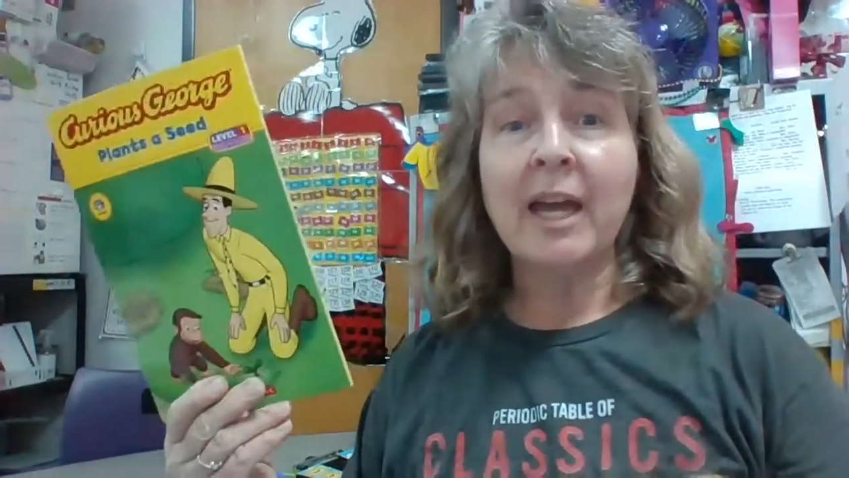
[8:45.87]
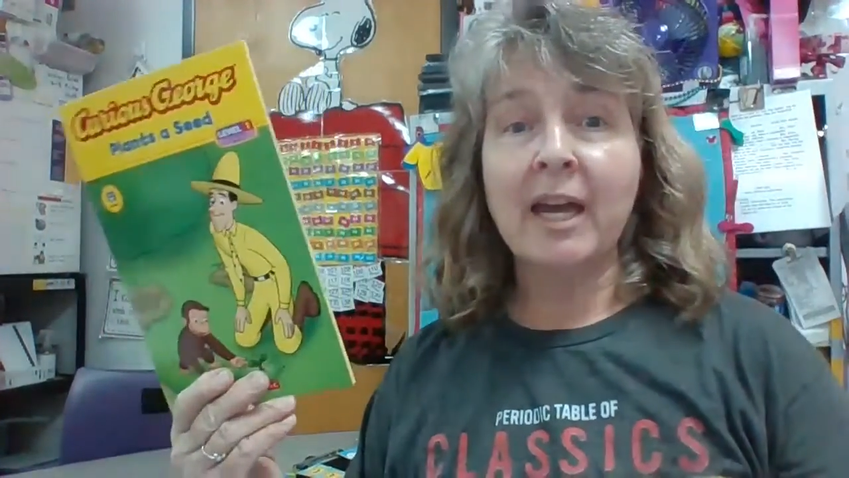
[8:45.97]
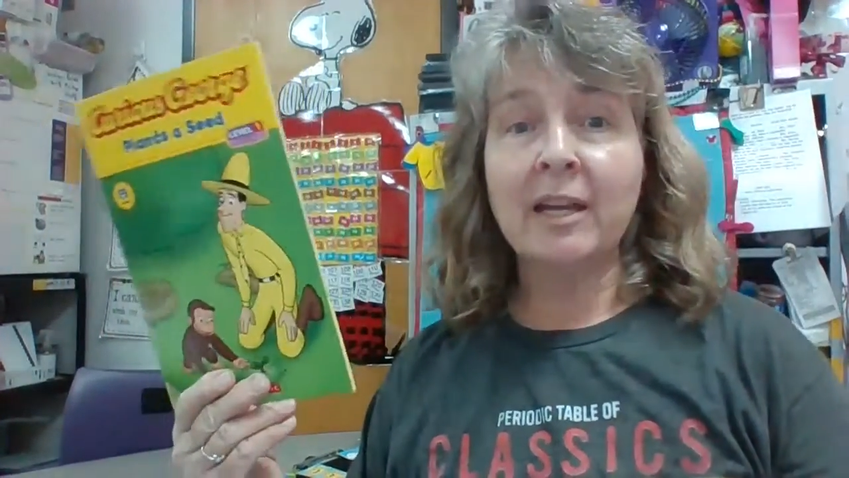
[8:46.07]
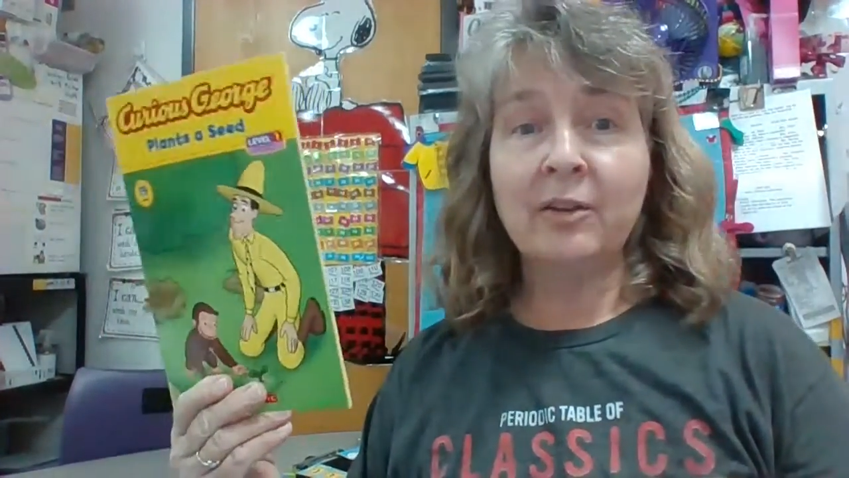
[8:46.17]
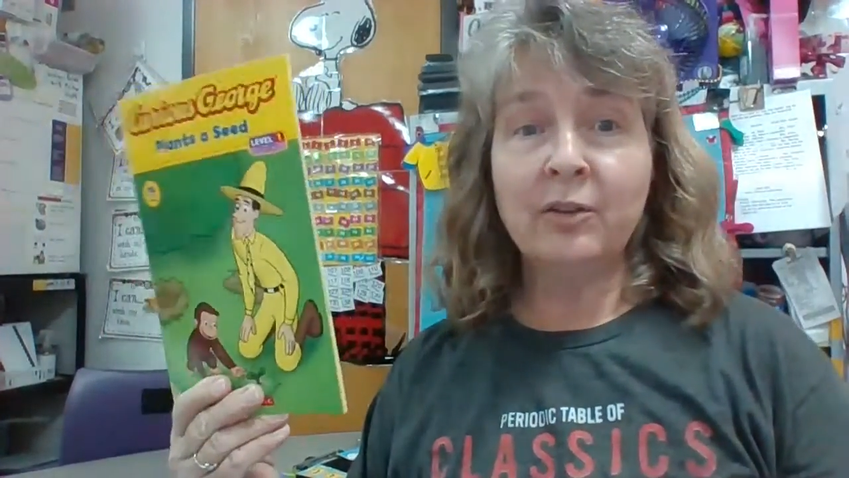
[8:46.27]

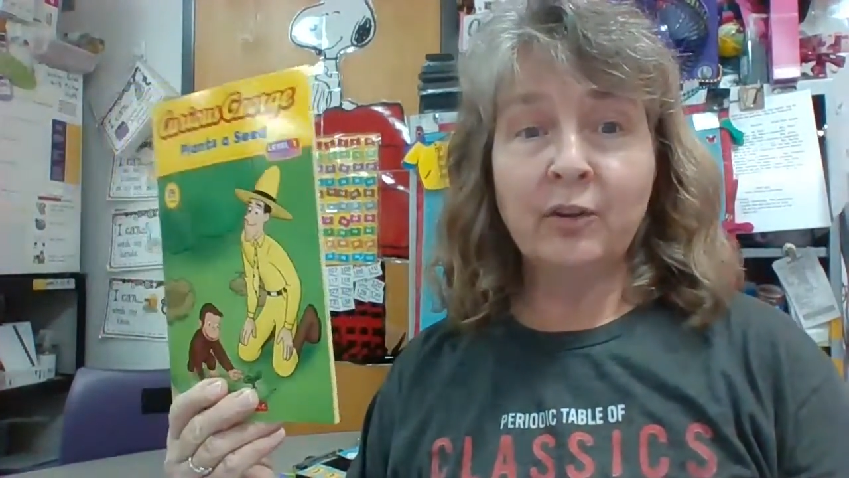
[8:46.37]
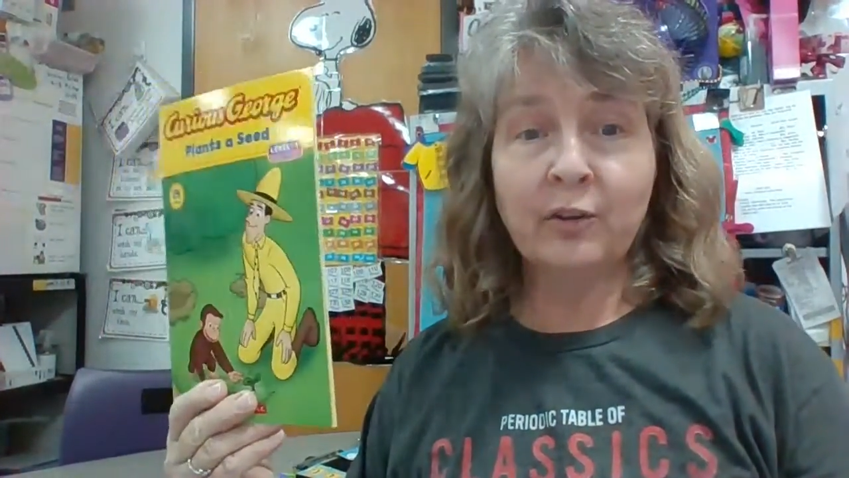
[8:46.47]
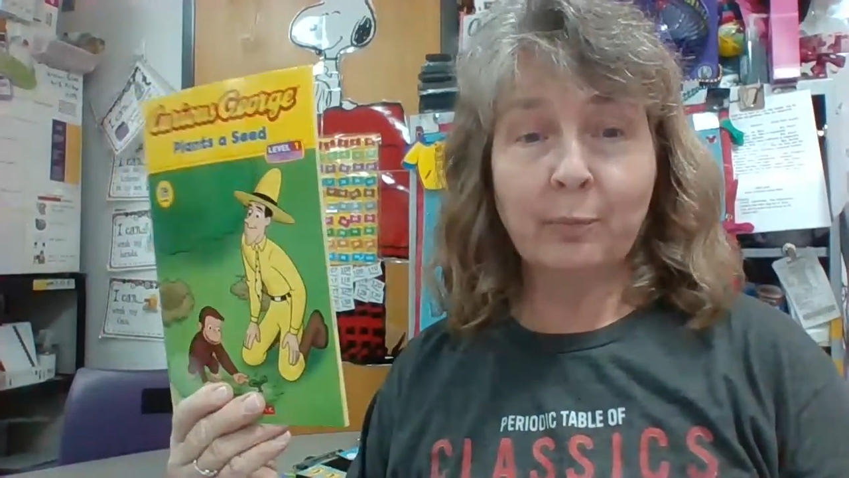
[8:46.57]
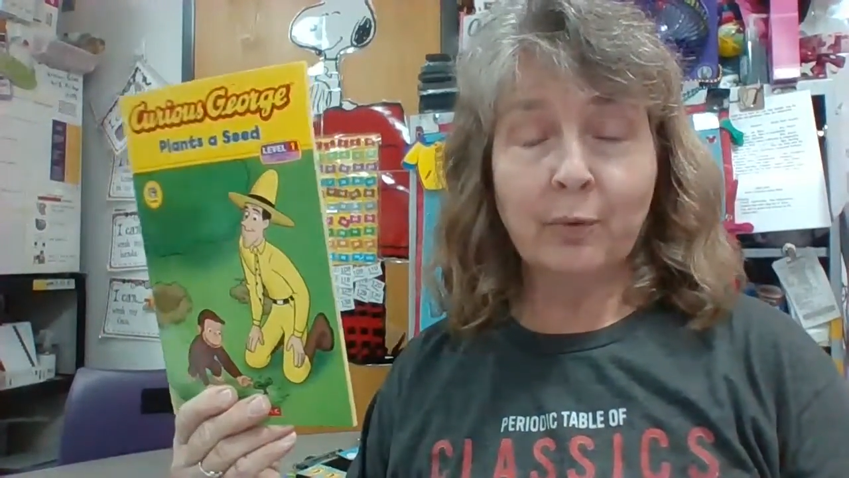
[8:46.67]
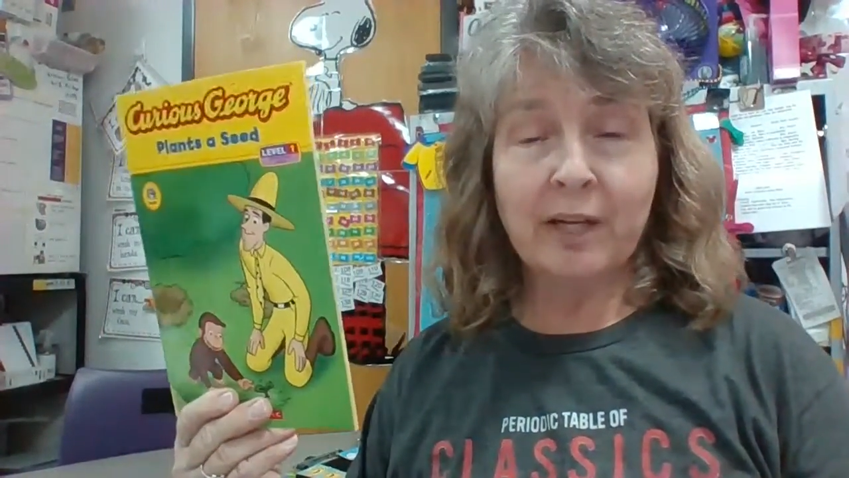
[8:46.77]
And in the
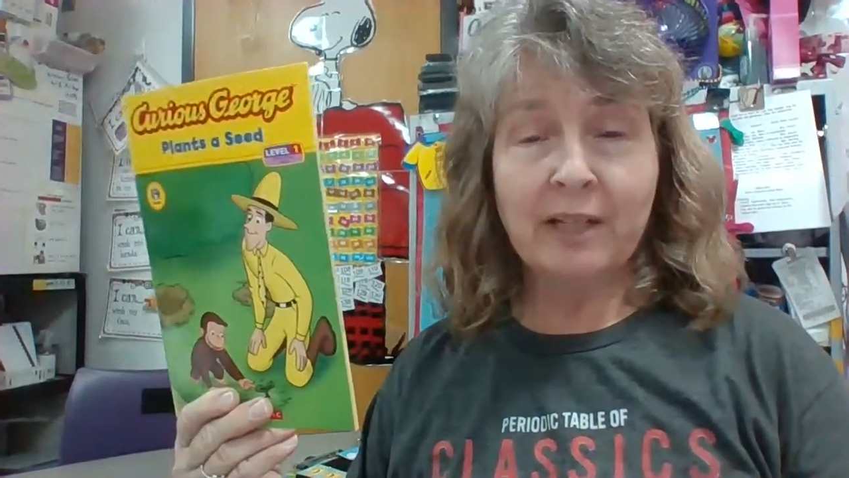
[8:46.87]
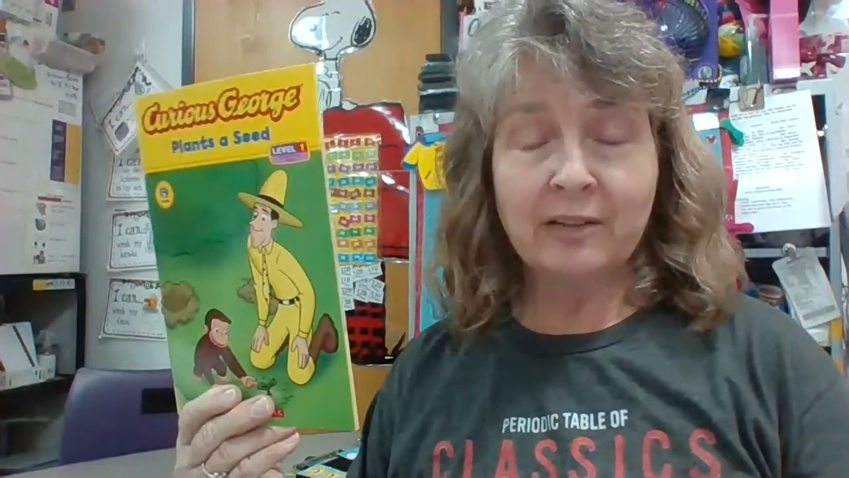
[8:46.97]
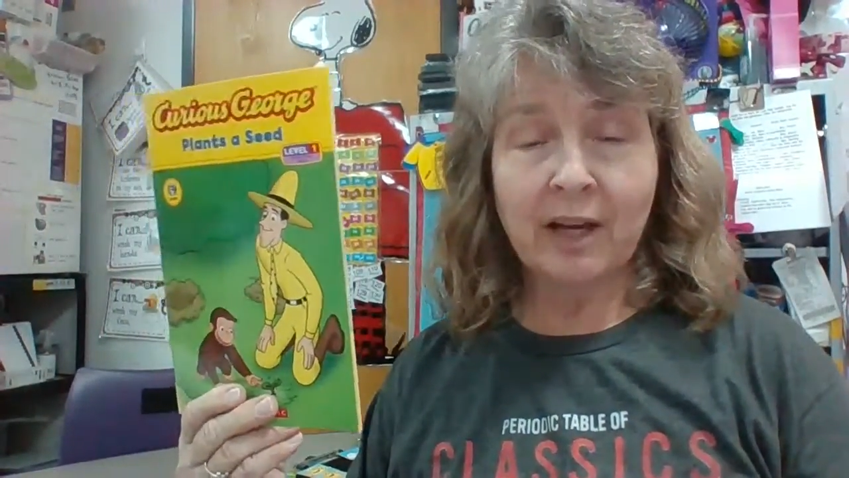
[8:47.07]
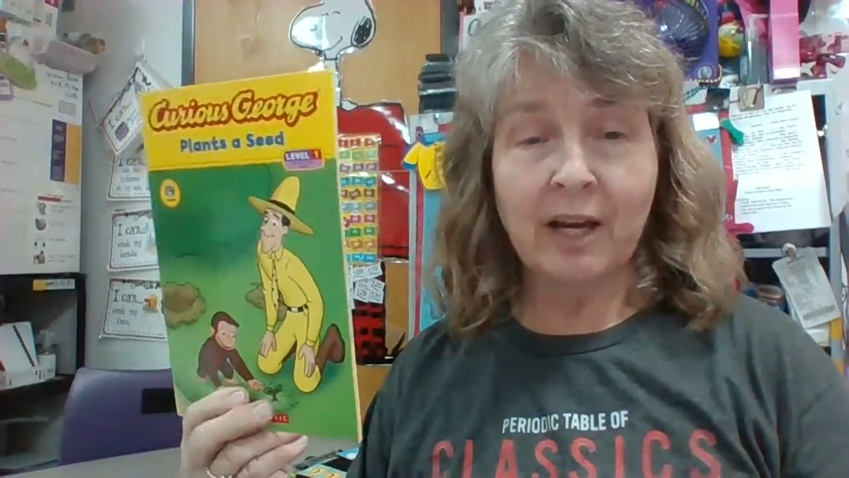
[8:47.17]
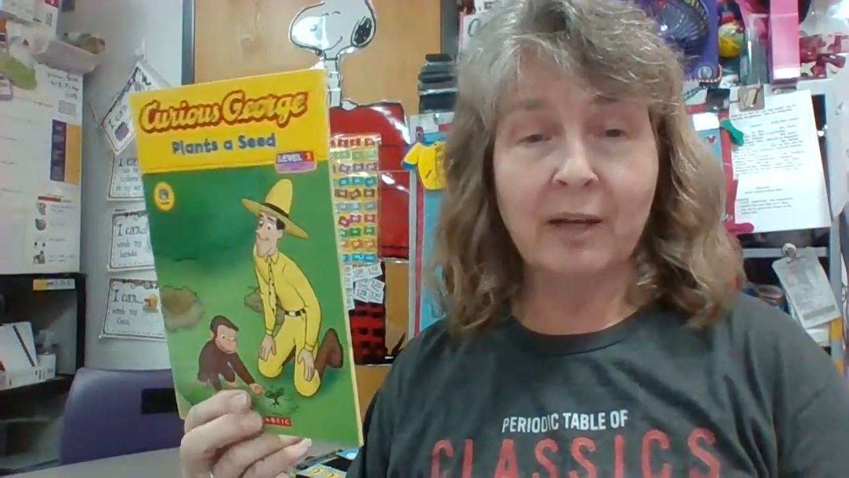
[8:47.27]

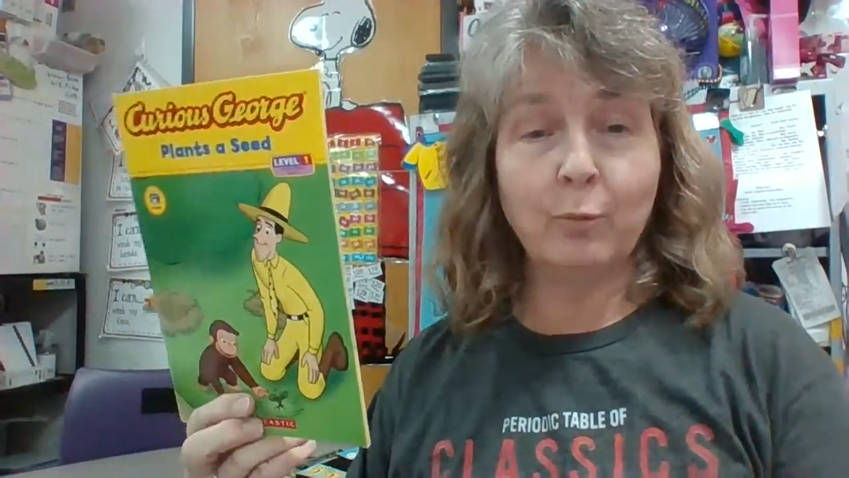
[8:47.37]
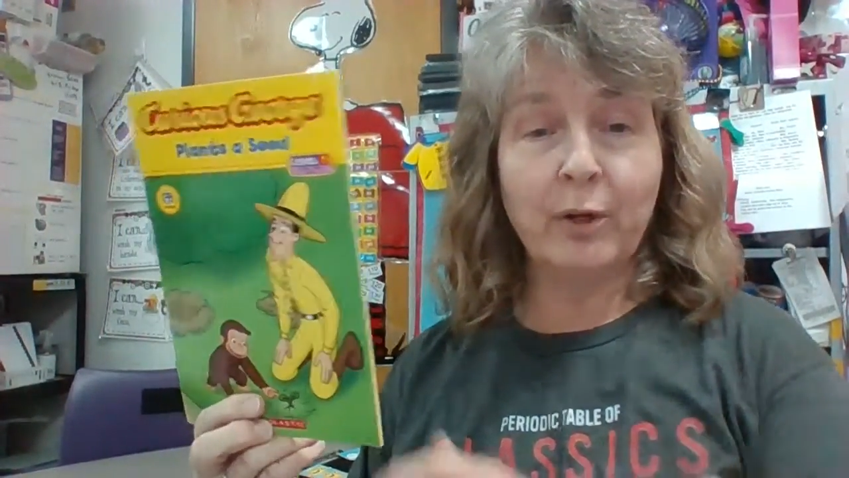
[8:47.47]
springtime,